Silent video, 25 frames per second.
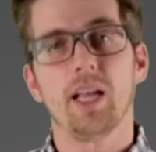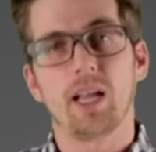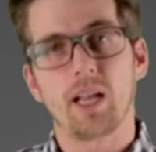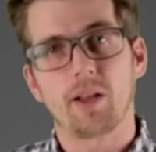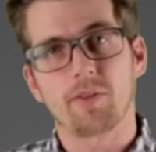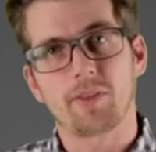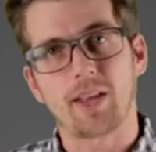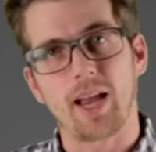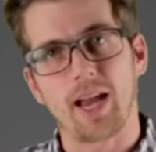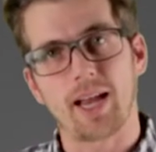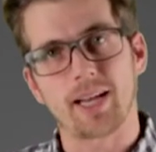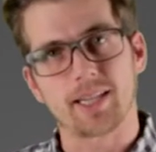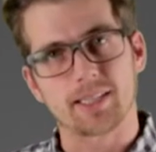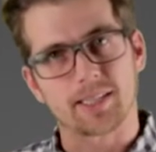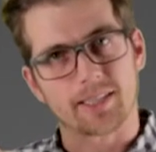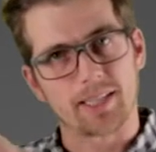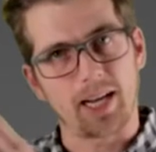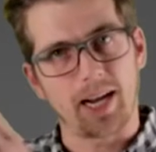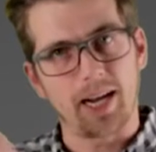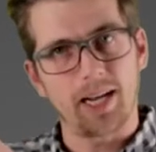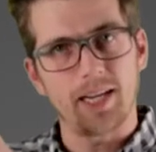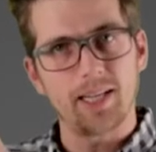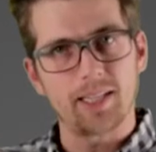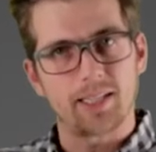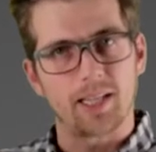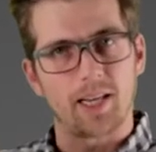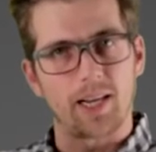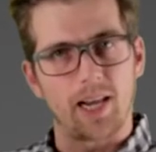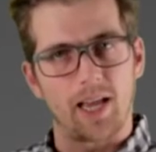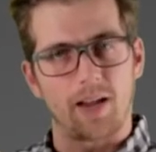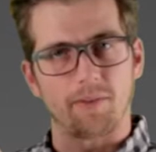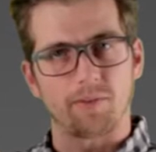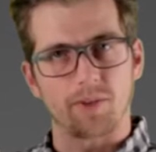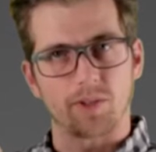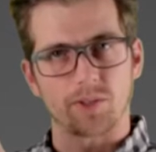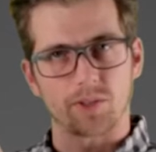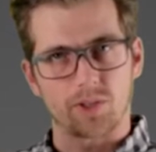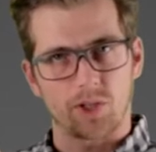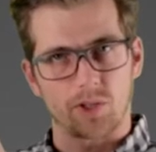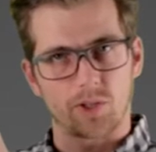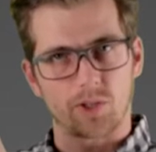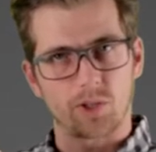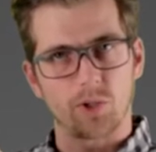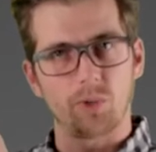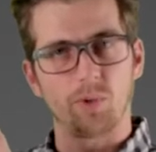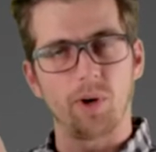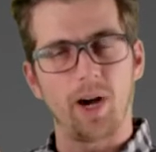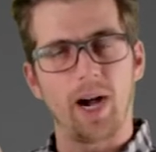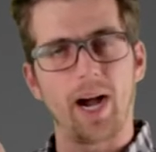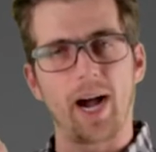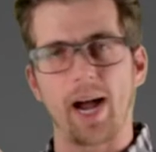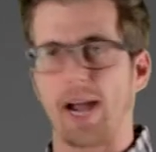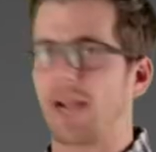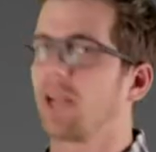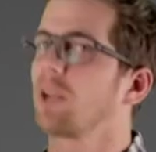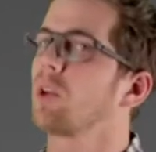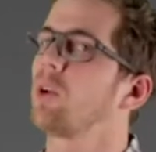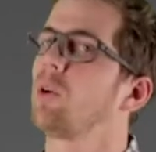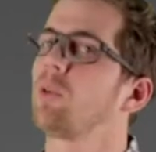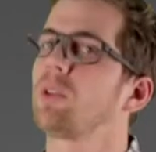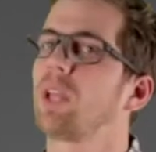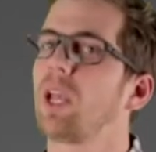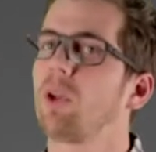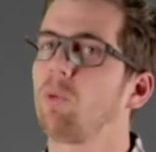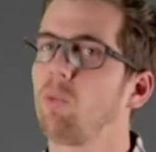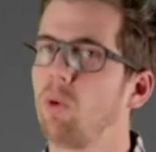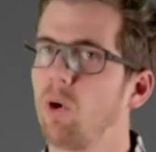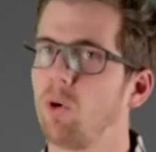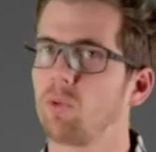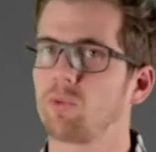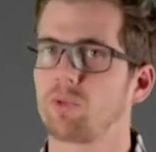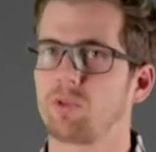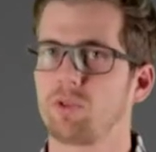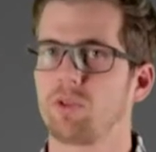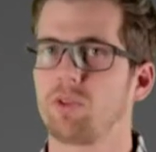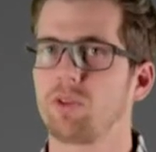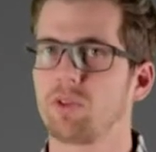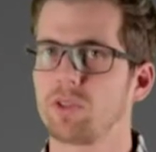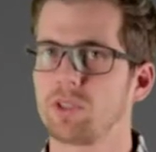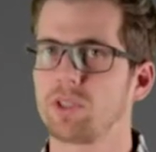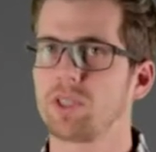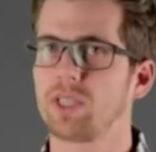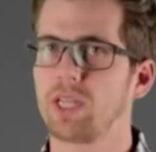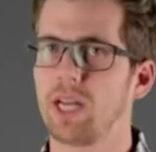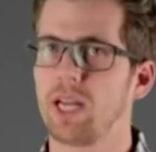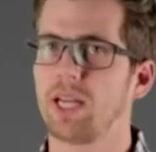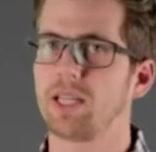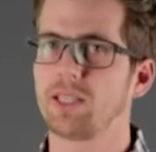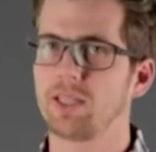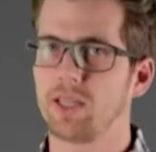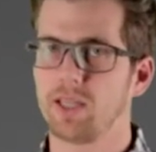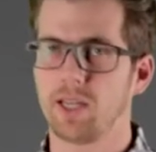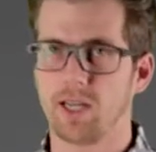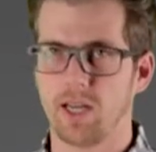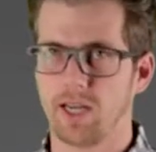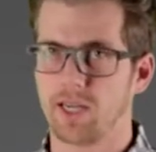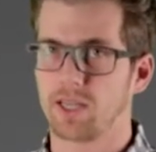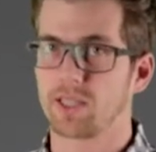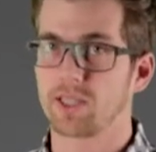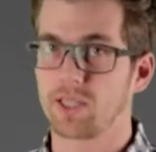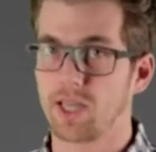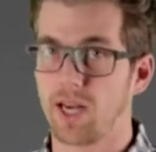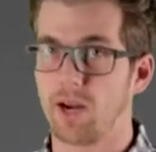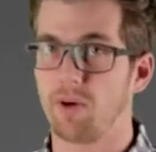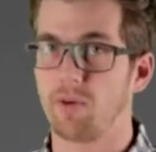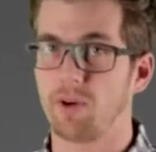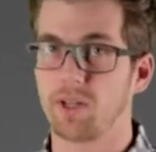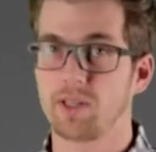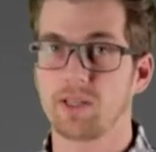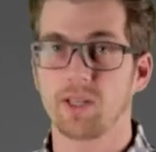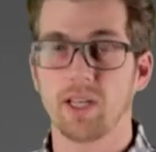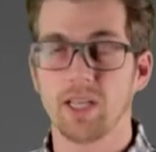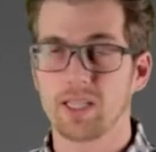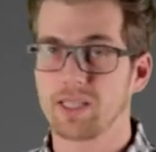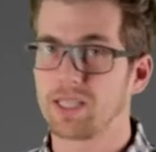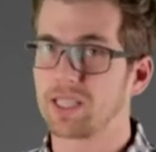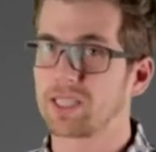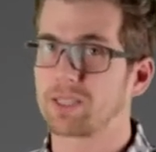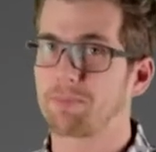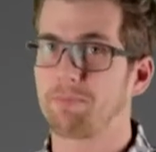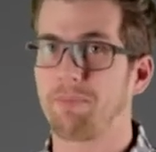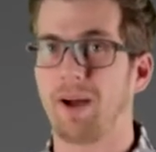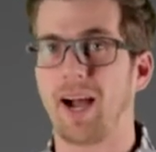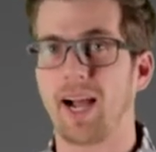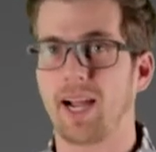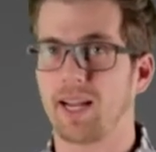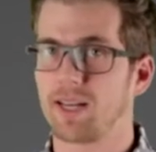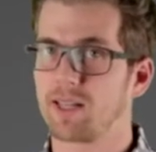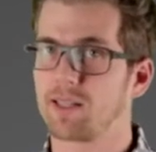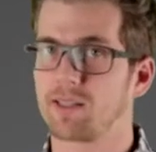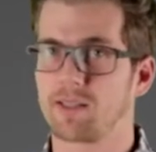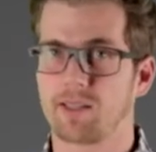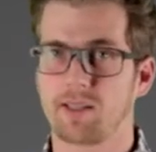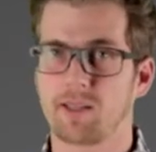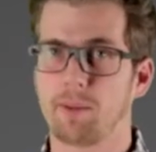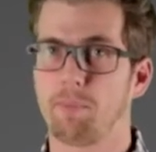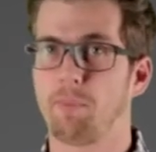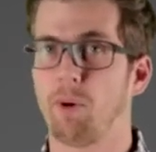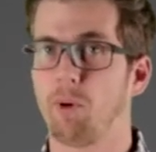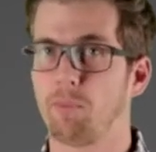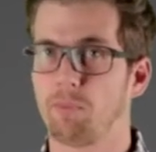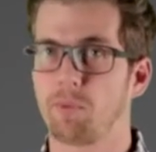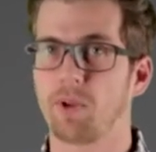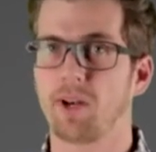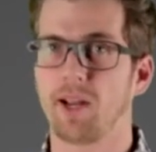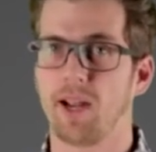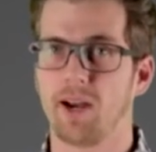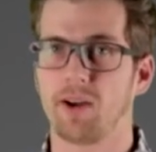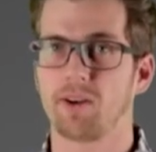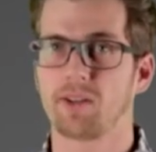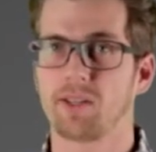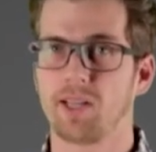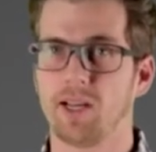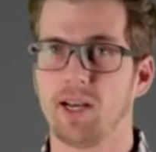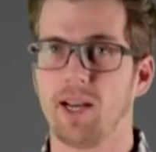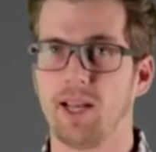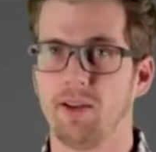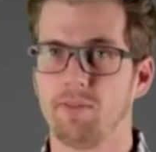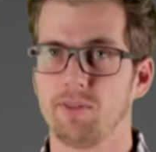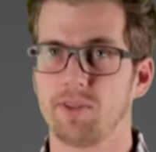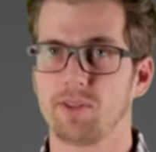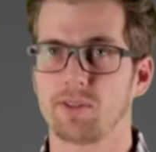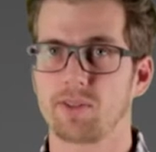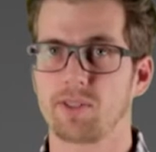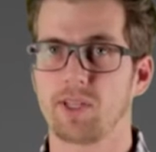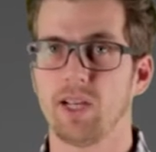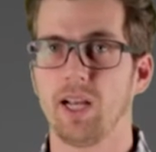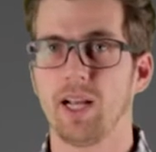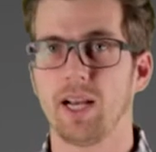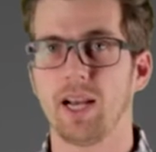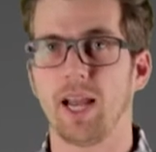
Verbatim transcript: If the anxiety levels are too high, no, they won't change, eh, like share it despite the popularity levels.